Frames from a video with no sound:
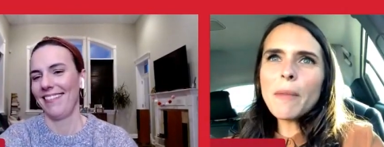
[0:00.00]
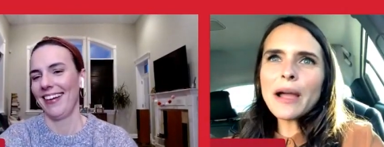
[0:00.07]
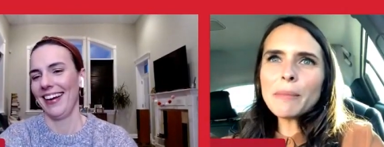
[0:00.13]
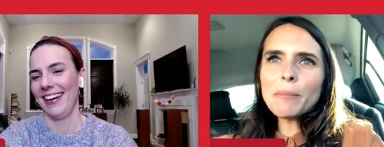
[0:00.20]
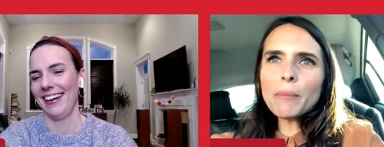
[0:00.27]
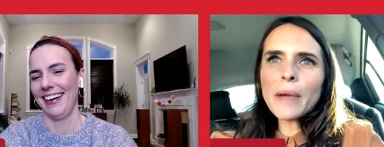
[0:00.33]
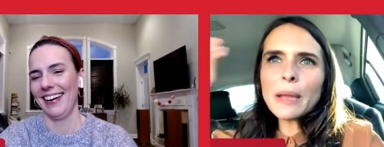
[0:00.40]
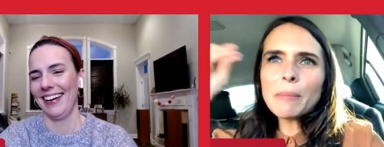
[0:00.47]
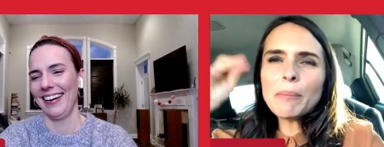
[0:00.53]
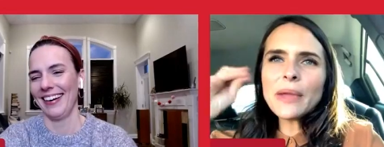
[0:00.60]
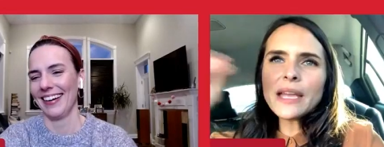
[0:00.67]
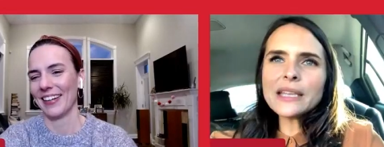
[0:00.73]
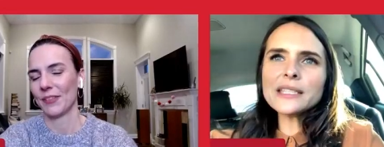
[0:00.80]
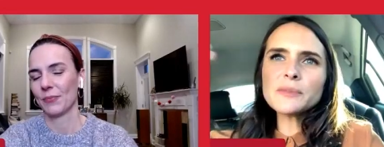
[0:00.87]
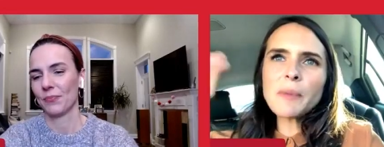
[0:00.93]
Speaker 1: My, my
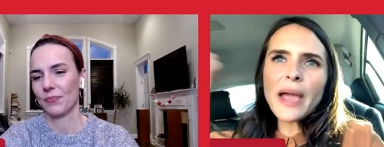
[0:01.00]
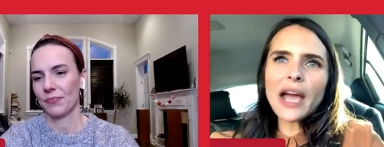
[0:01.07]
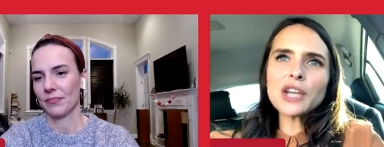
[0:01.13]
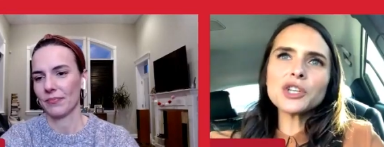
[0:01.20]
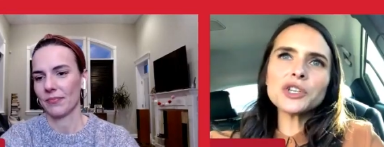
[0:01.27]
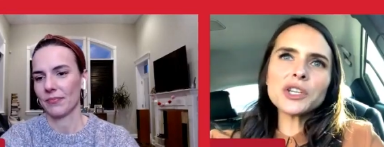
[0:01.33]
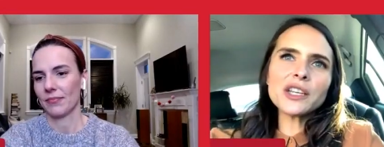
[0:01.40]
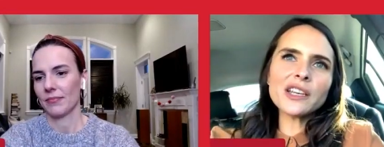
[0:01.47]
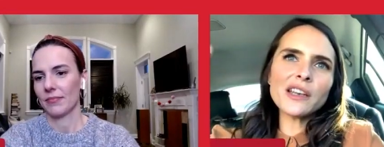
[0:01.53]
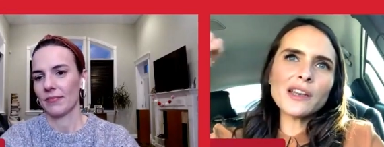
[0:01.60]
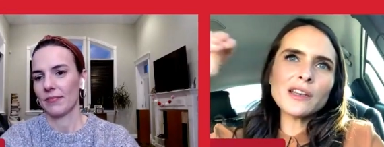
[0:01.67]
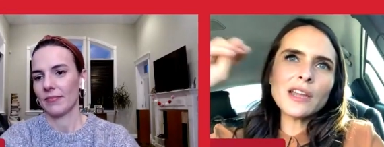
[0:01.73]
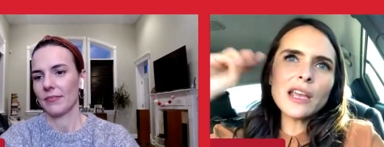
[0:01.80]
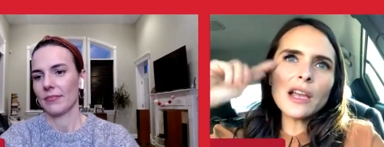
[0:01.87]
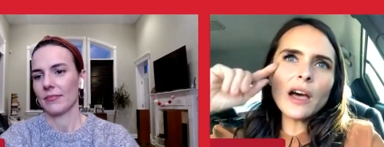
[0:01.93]
biggest passion,
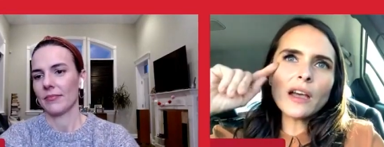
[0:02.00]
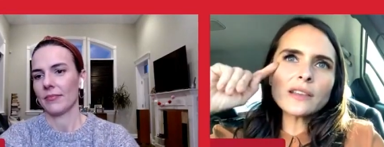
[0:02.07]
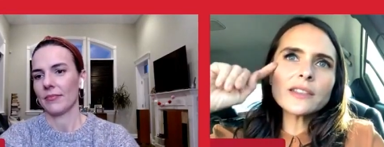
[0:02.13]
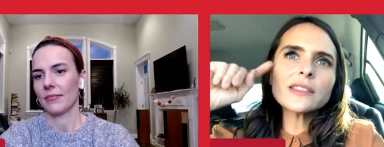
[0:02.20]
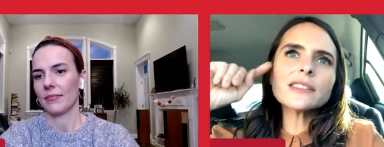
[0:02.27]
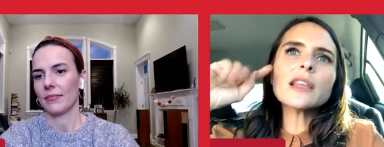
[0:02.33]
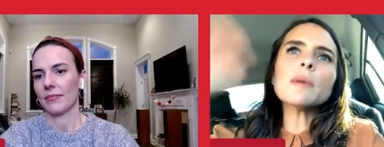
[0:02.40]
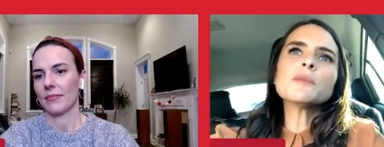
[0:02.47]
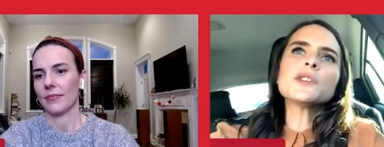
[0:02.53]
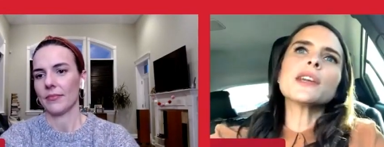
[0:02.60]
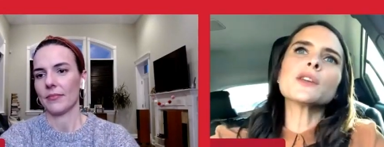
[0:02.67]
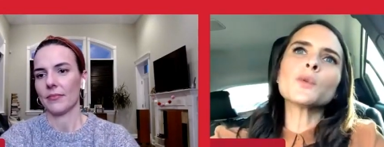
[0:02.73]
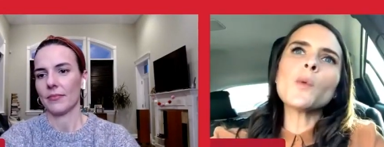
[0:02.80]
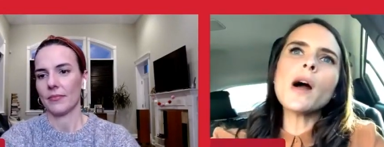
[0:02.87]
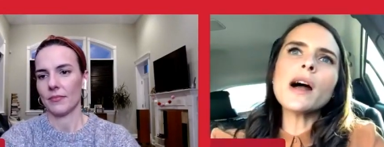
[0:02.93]
uh,
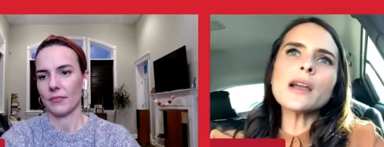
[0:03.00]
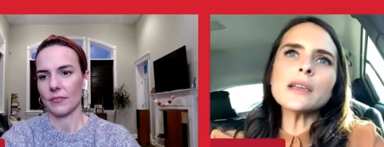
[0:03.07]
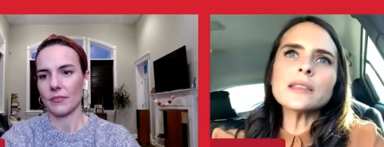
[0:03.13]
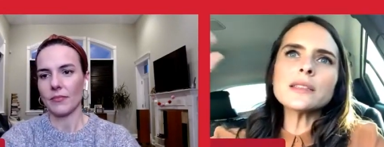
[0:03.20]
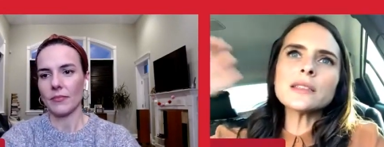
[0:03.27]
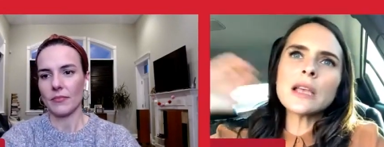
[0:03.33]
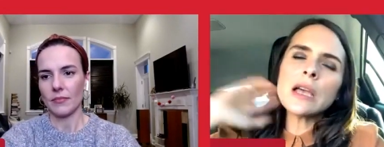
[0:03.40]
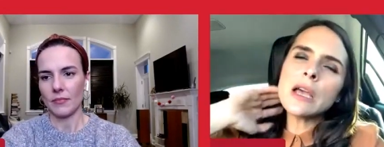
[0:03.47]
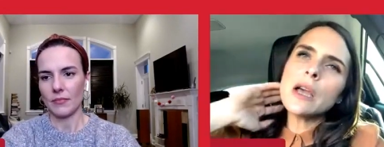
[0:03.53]
subject wise,